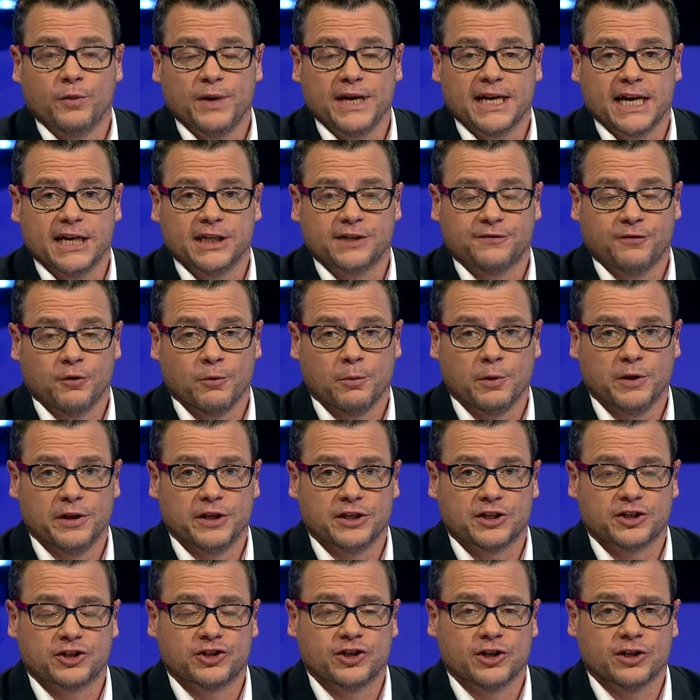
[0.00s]
the weekend's
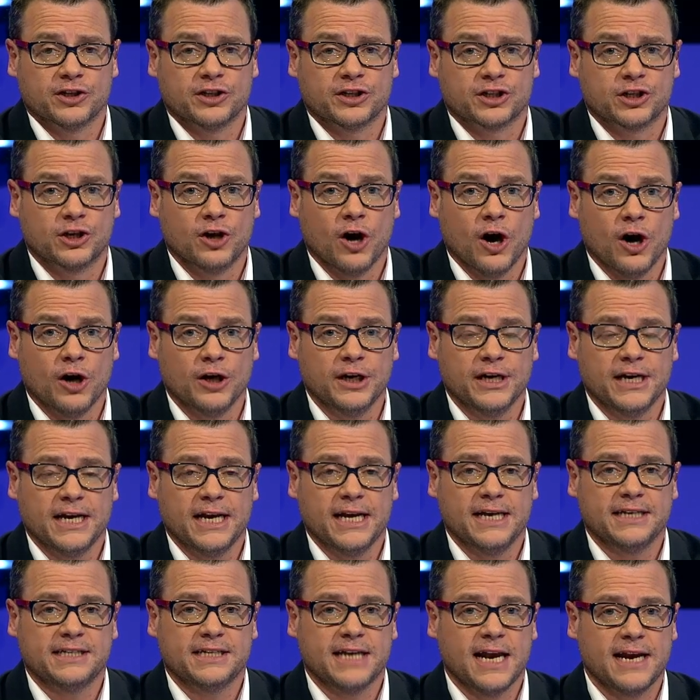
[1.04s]
football that's just gone
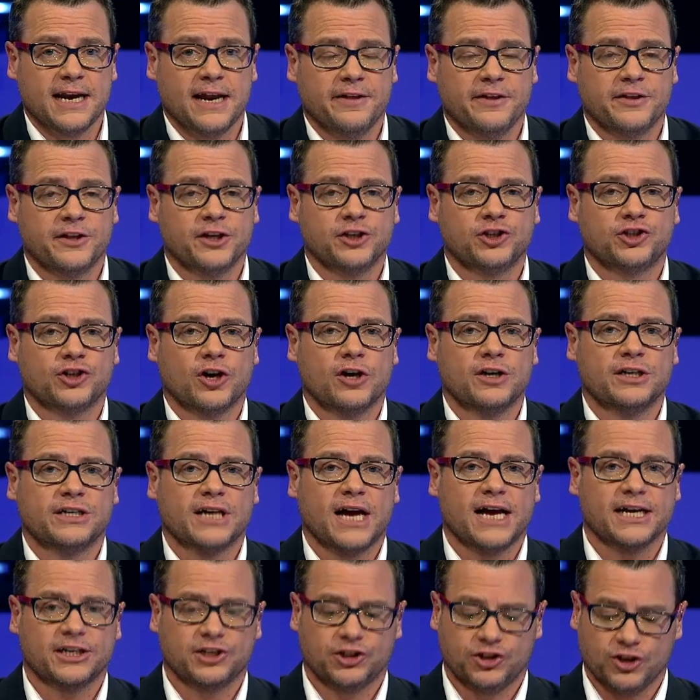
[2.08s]
is none other than John
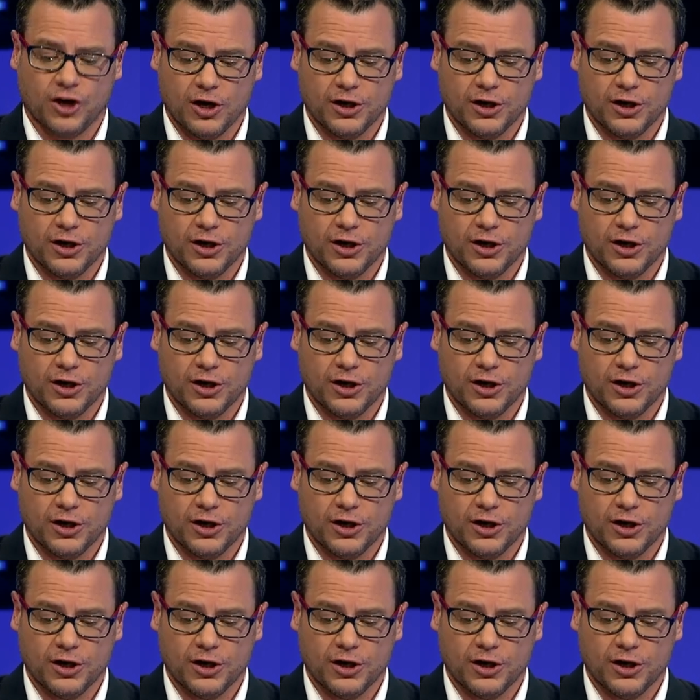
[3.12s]
Dykes.